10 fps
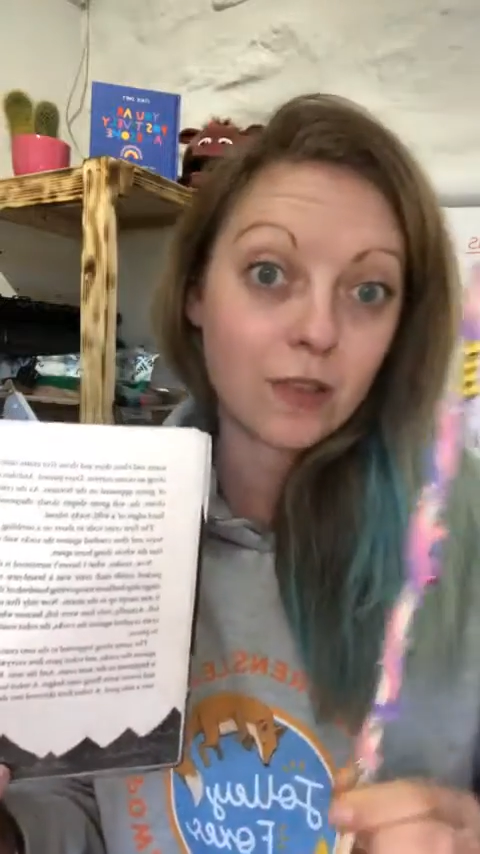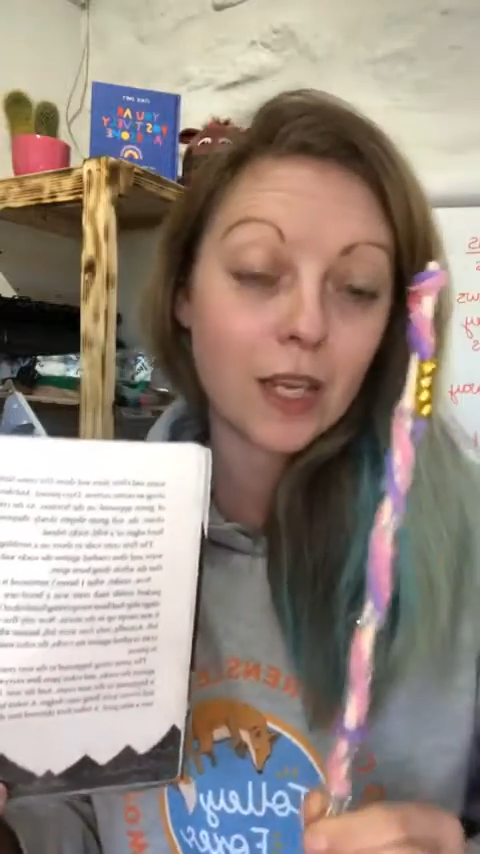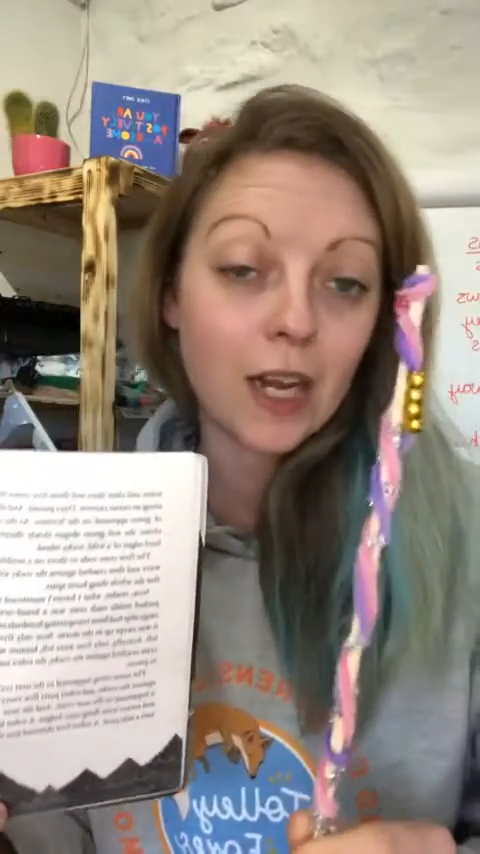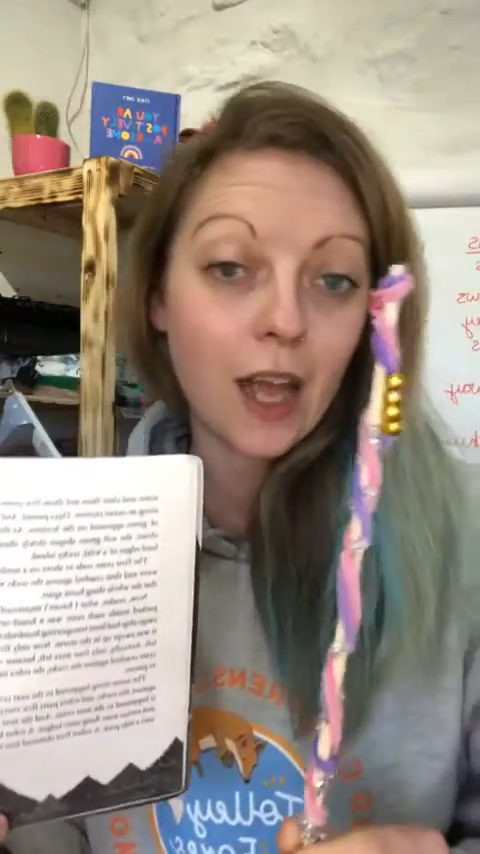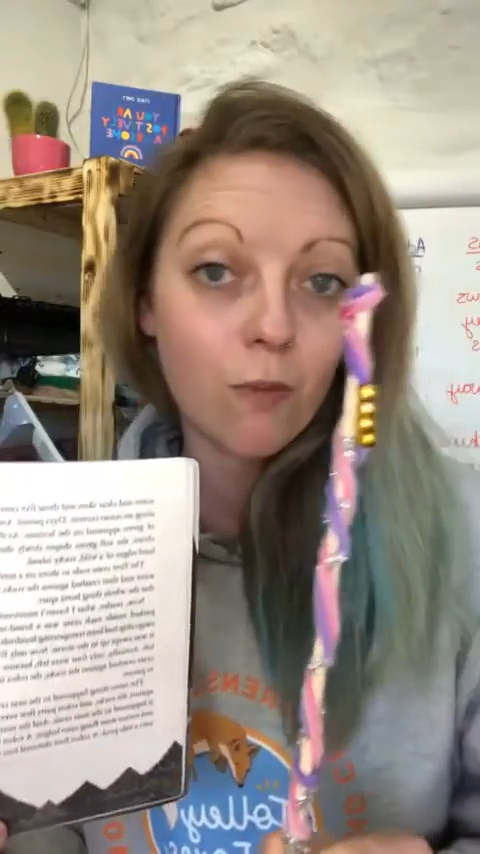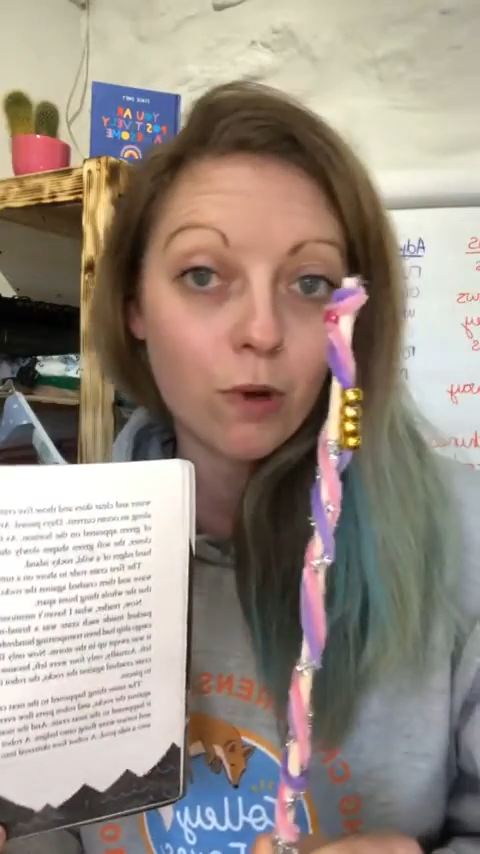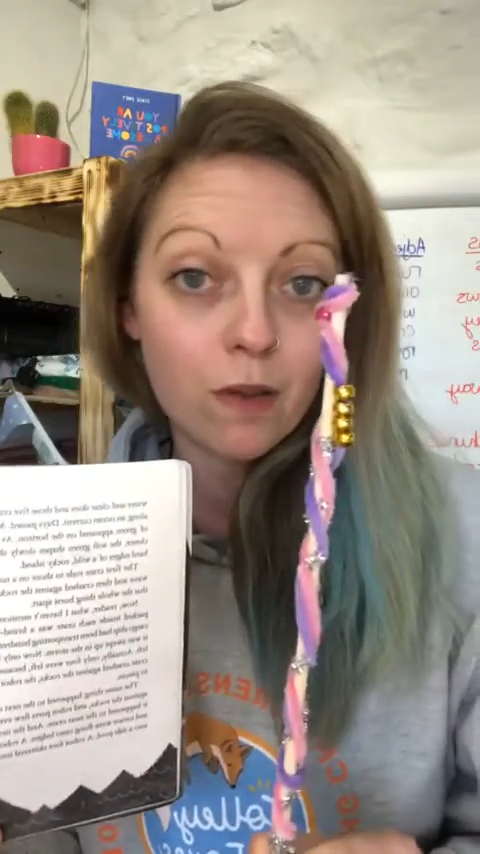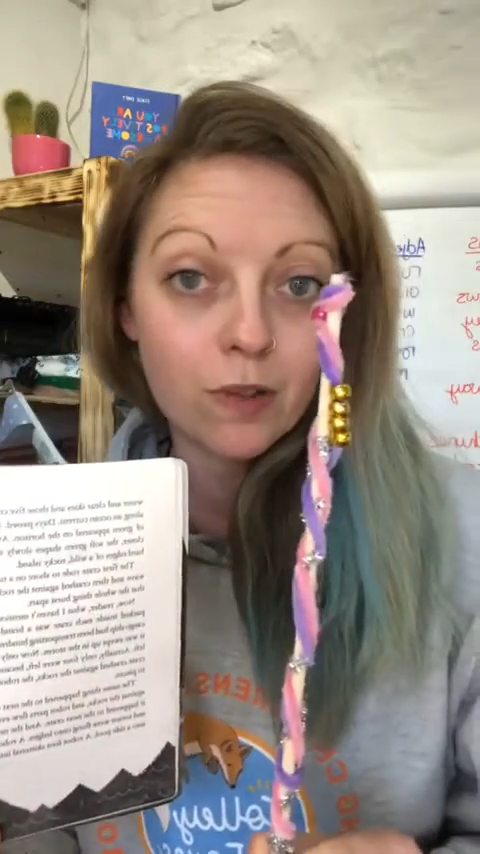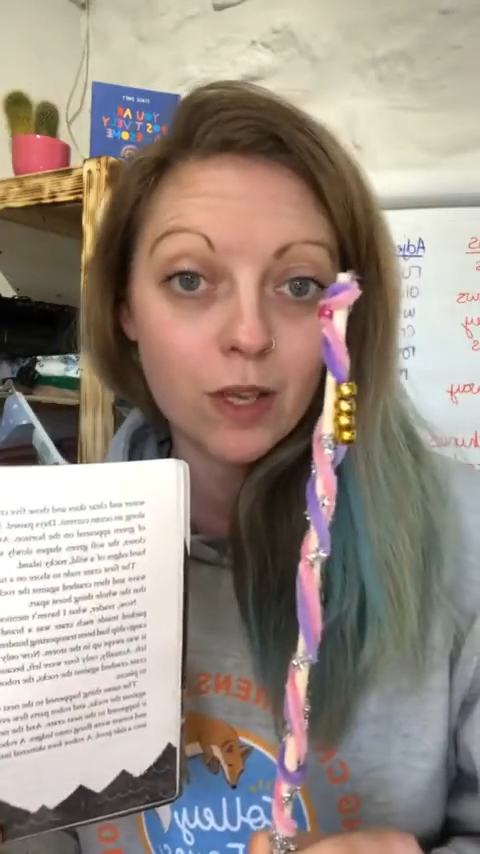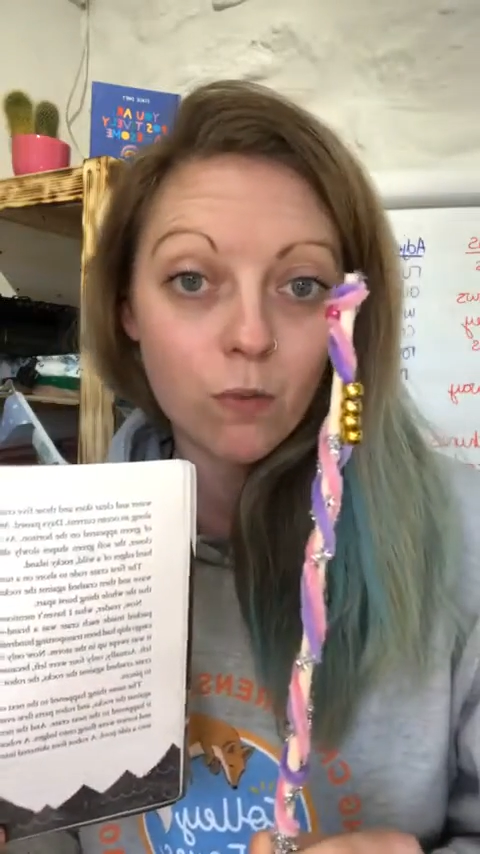They can have
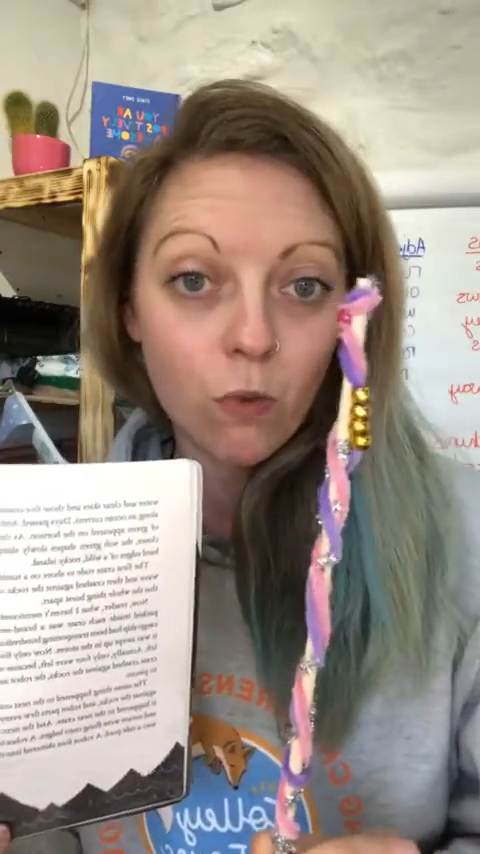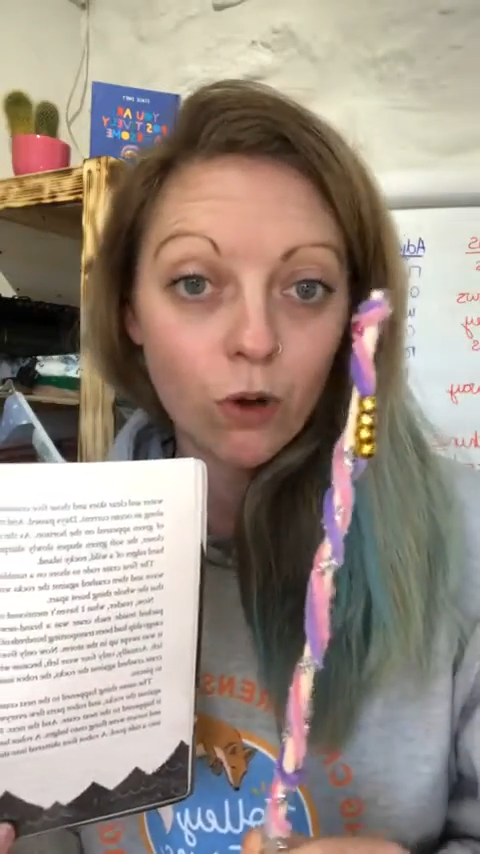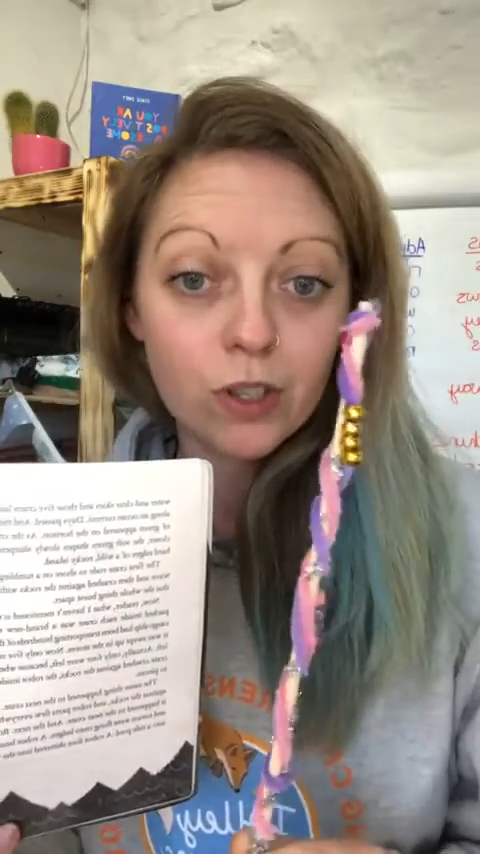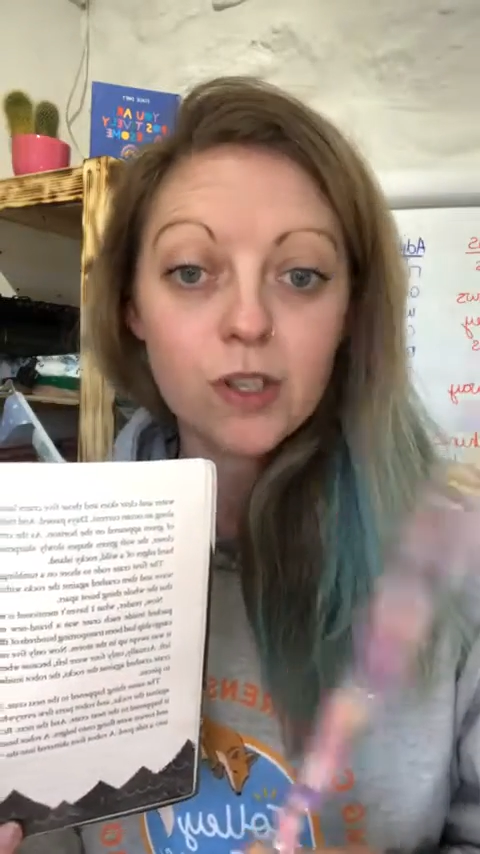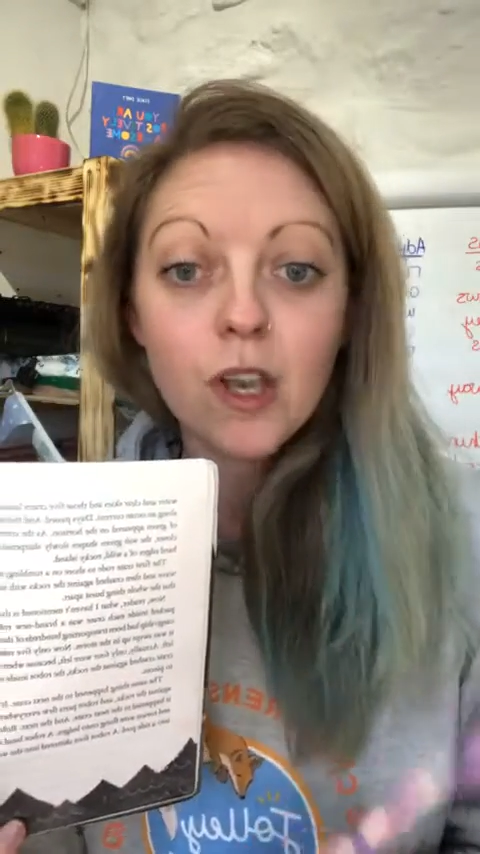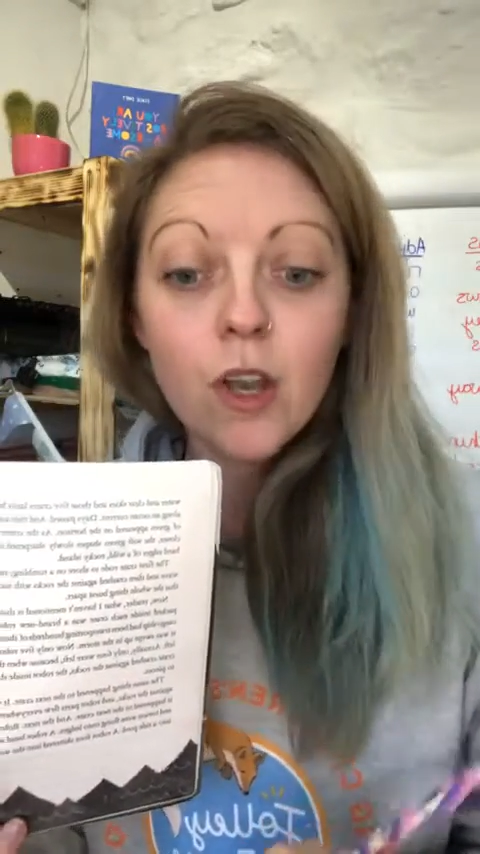whatever they want.